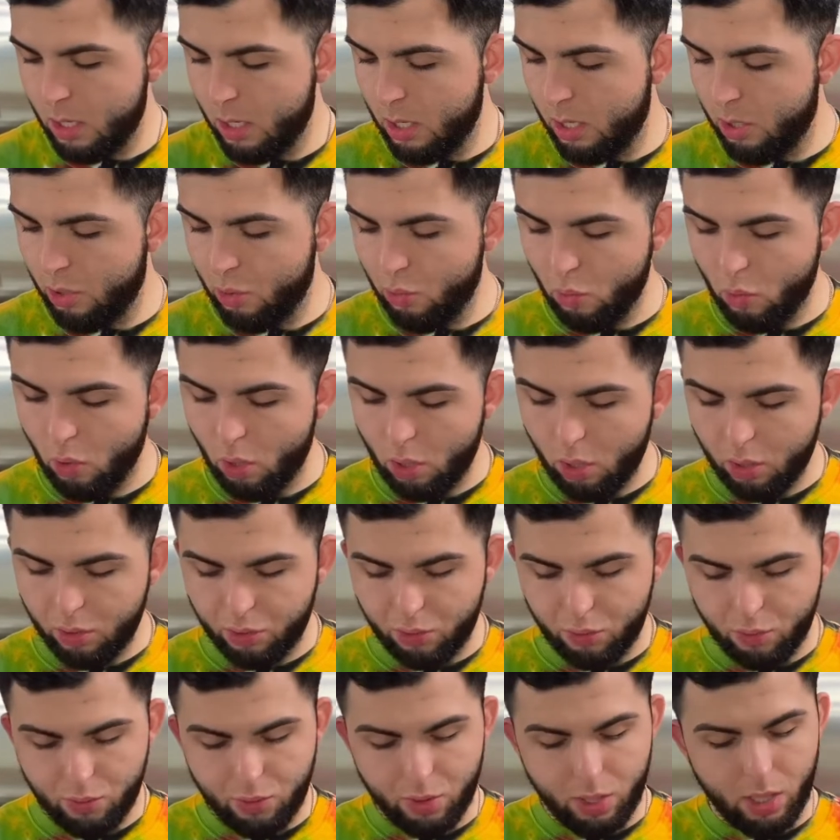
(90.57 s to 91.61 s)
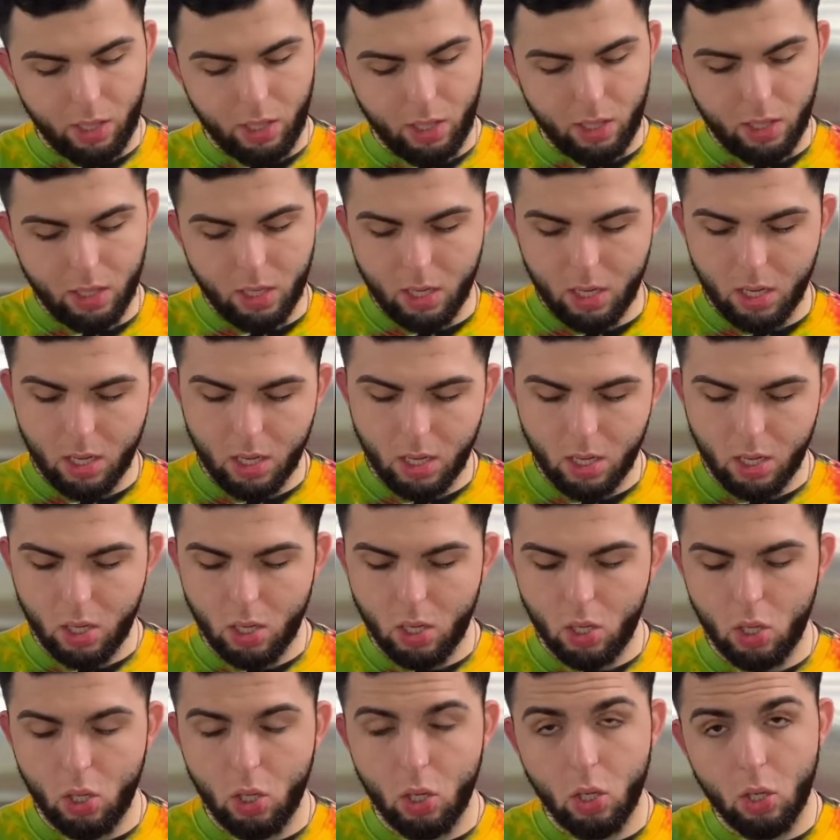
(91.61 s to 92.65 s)
You also need
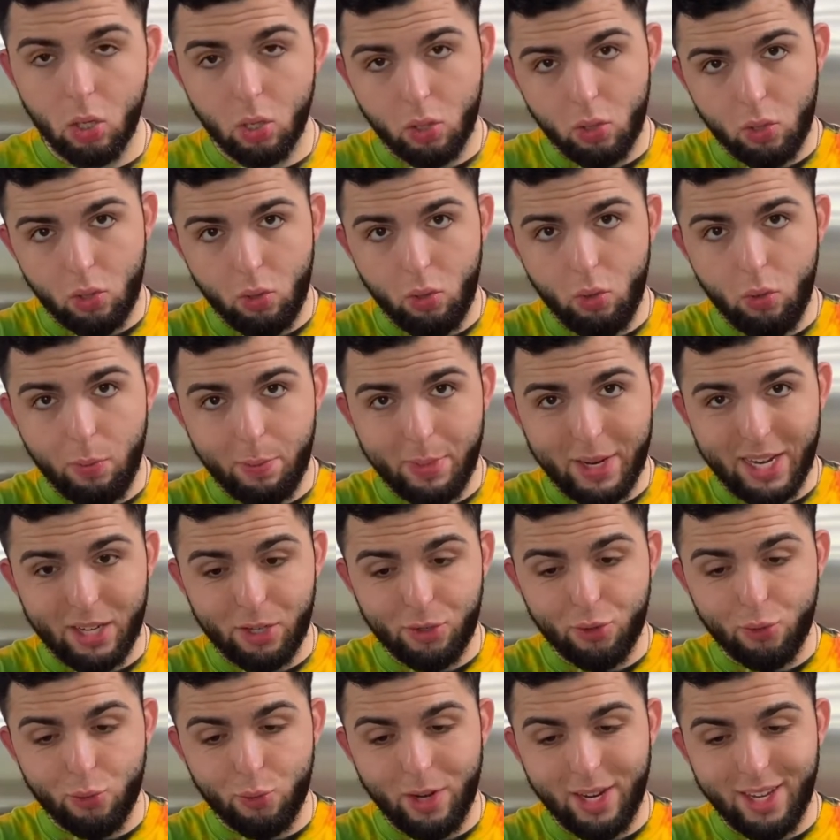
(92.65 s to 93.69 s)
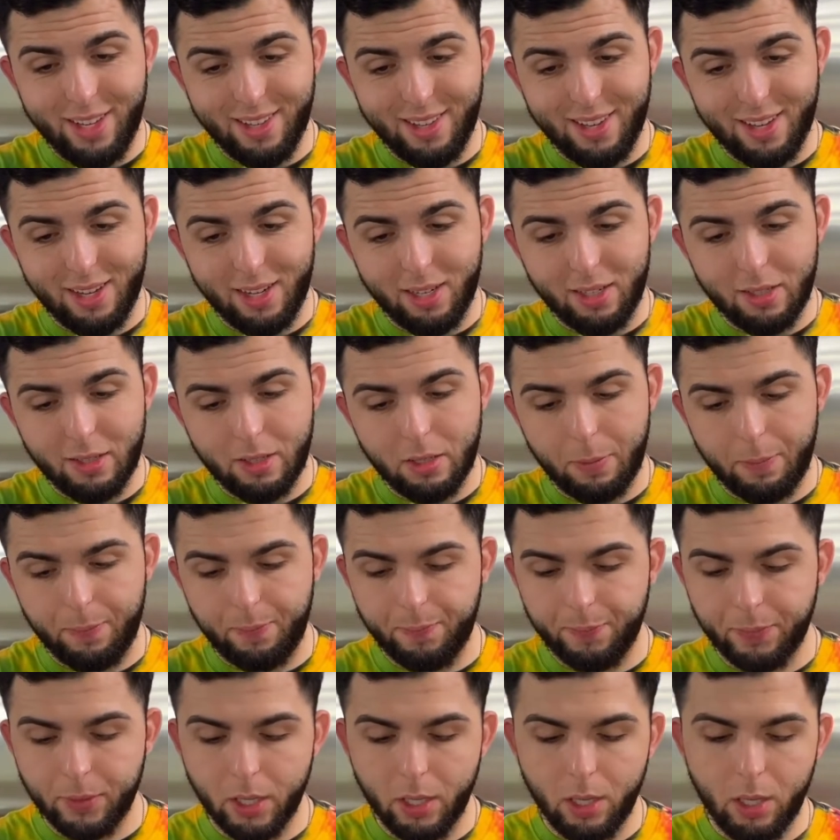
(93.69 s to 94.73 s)
2 pasture-raised eggs,
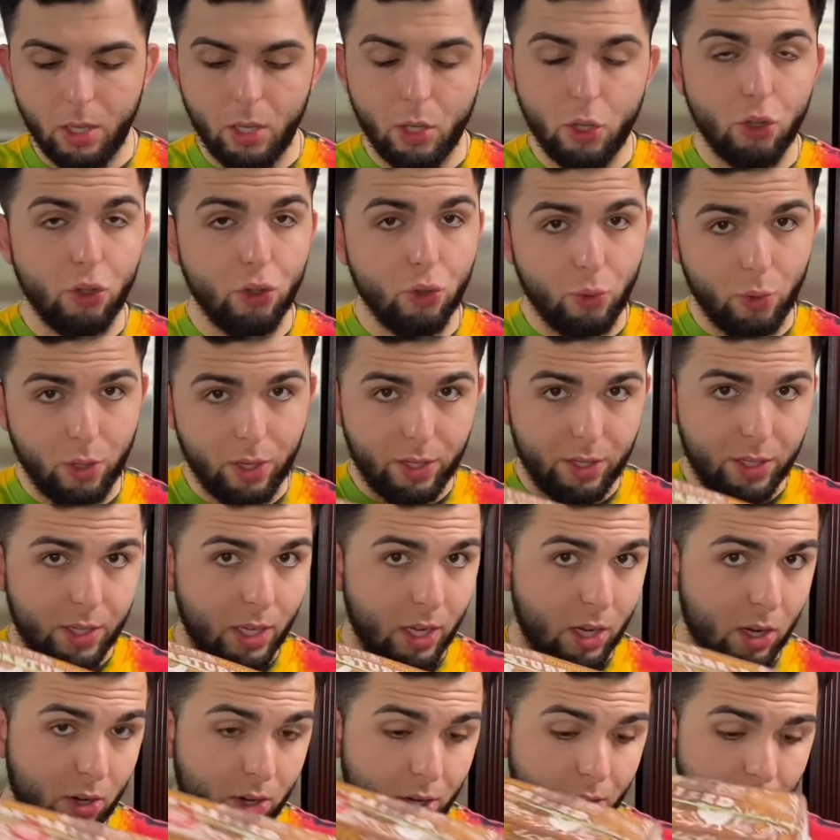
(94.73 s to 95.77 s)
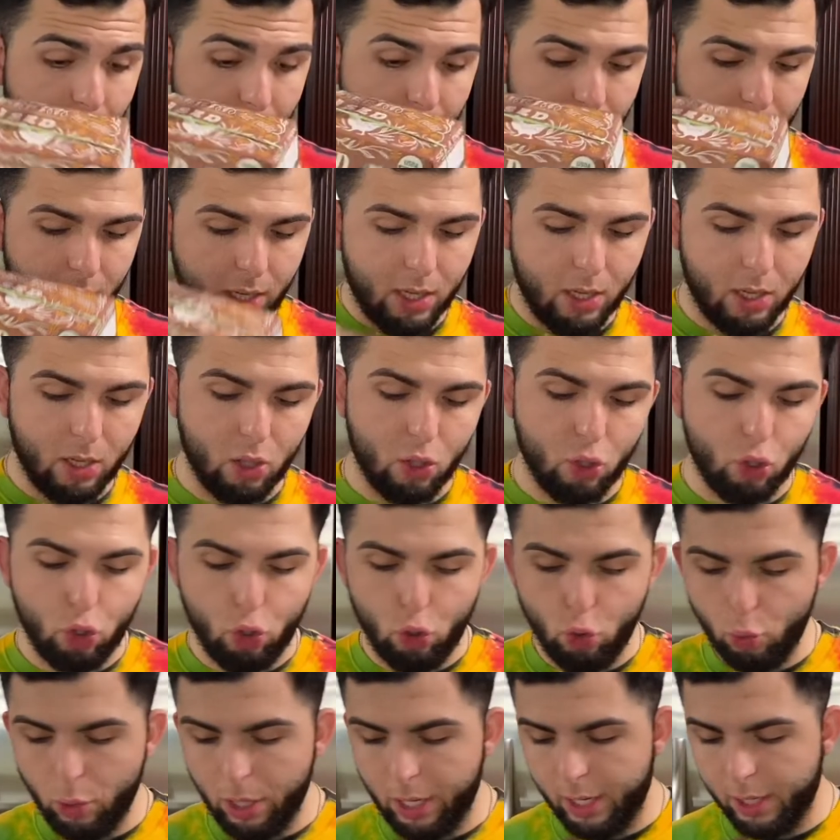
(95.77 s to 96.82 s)
USDA organic,
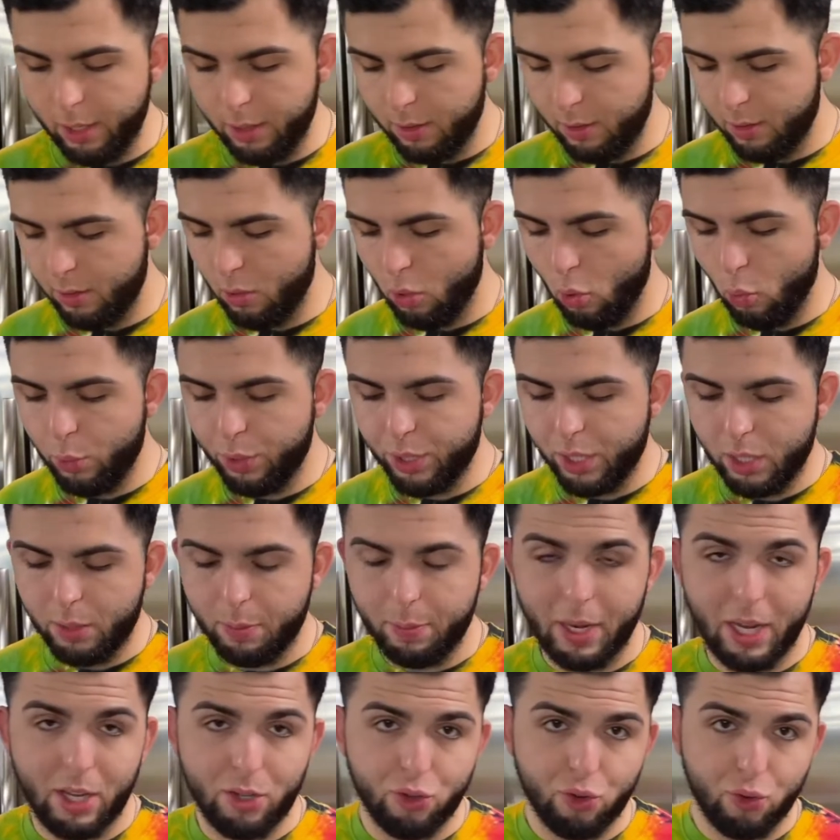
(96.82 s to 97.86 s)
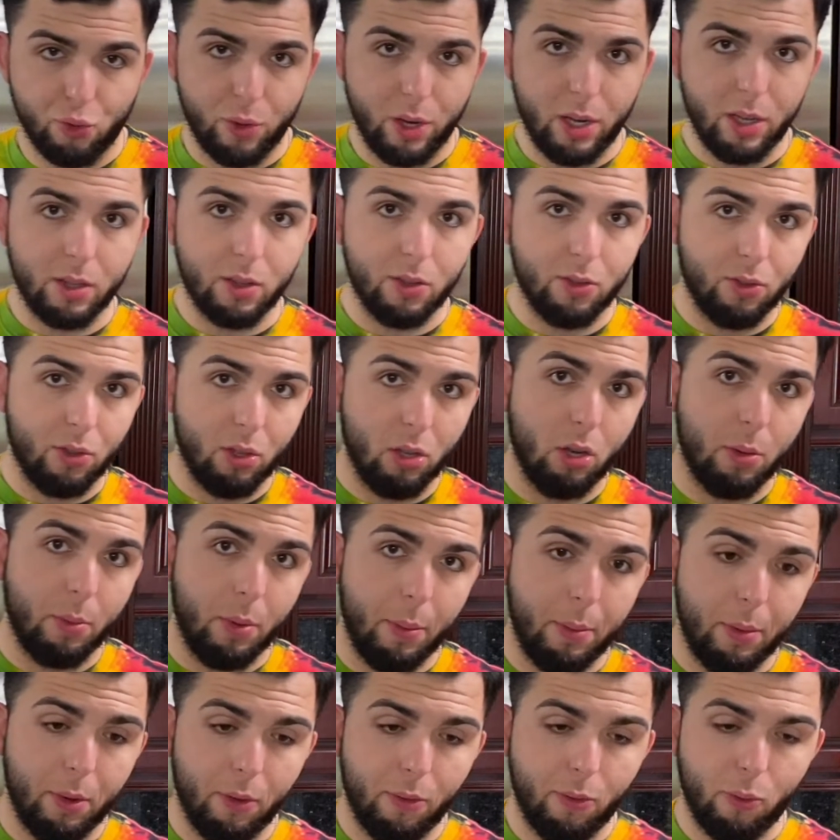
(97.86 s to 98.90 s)
2 eggs. Always get the pasture-raised because it's a little bit
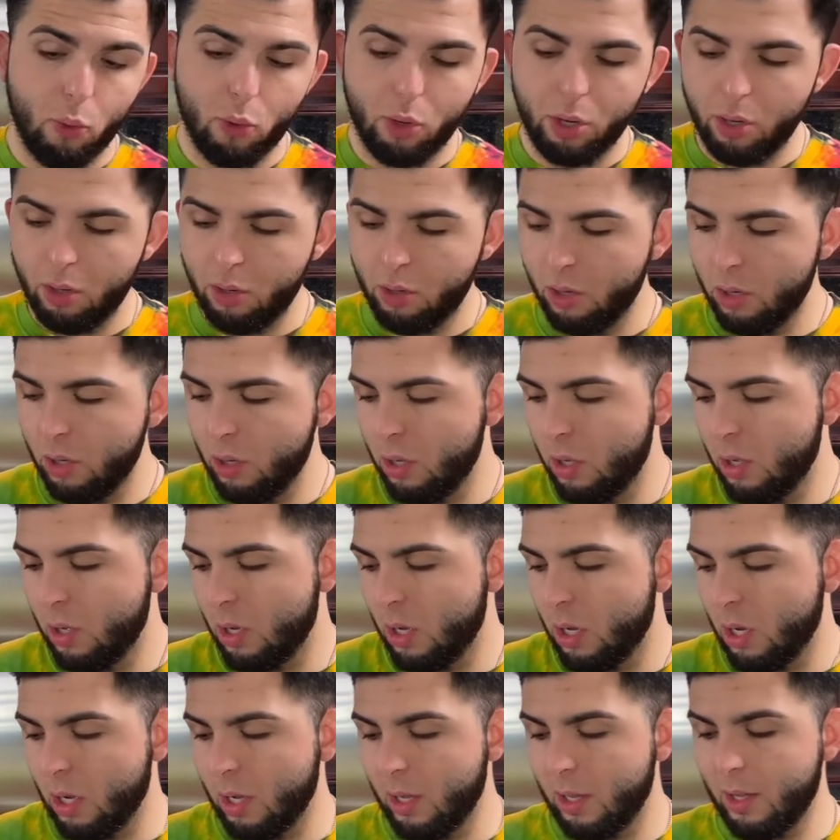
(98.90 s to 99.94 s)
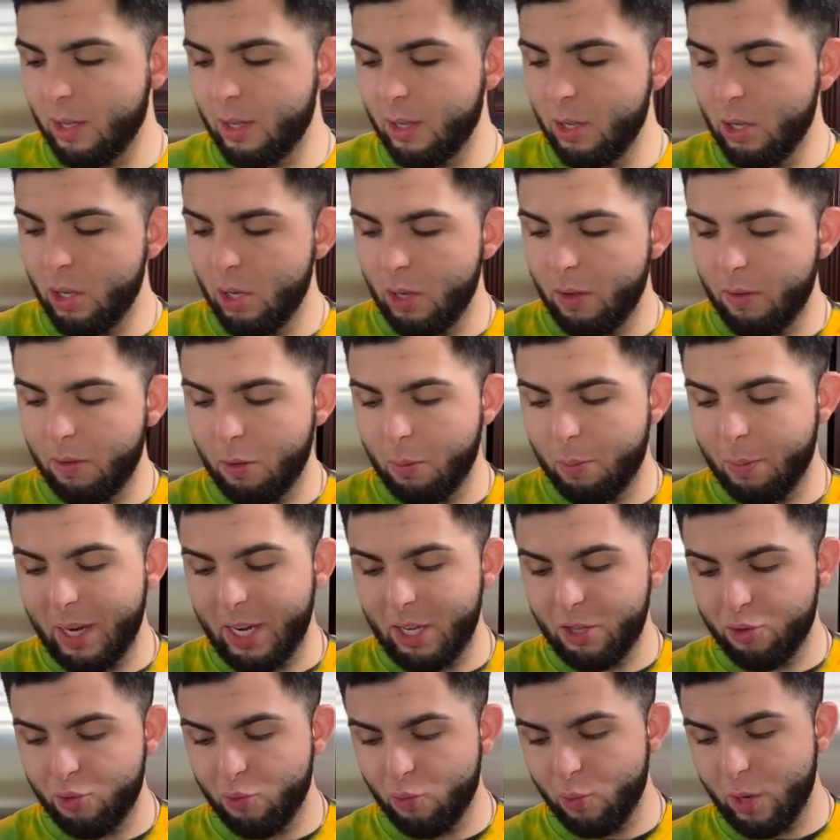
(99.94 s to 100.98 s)
better for you. If they're
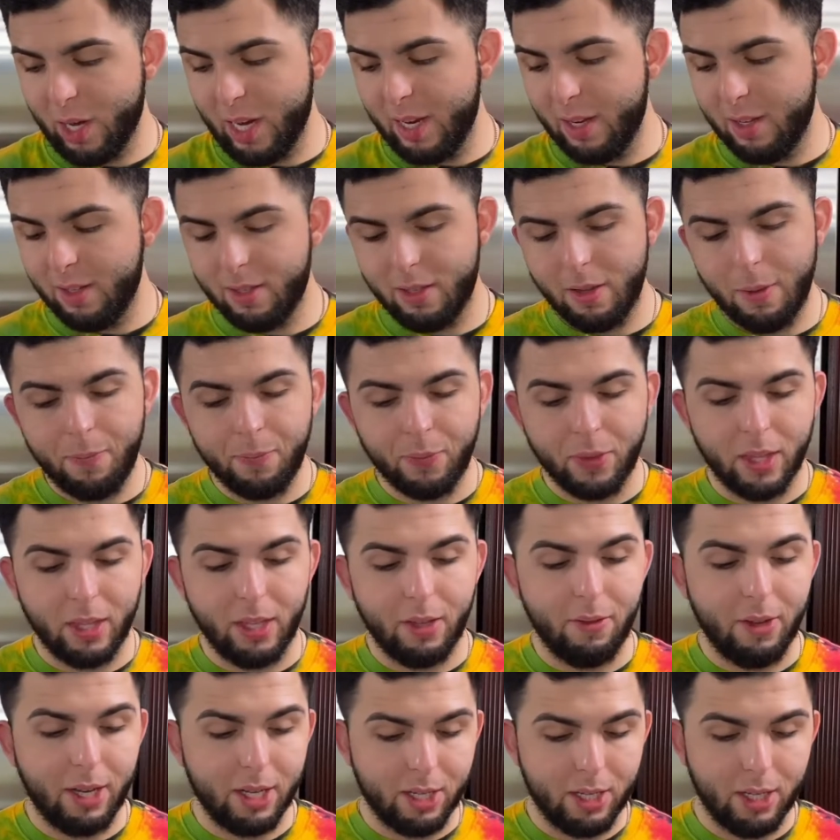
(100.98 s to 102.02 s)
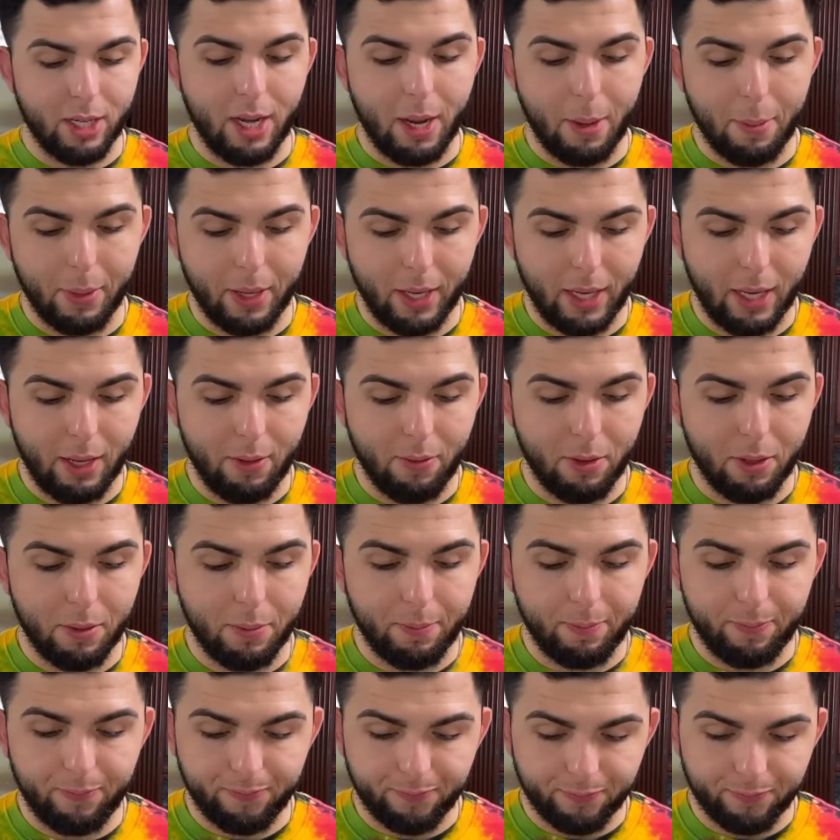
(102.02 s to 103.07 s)
pasture-raised, they've actually not been given,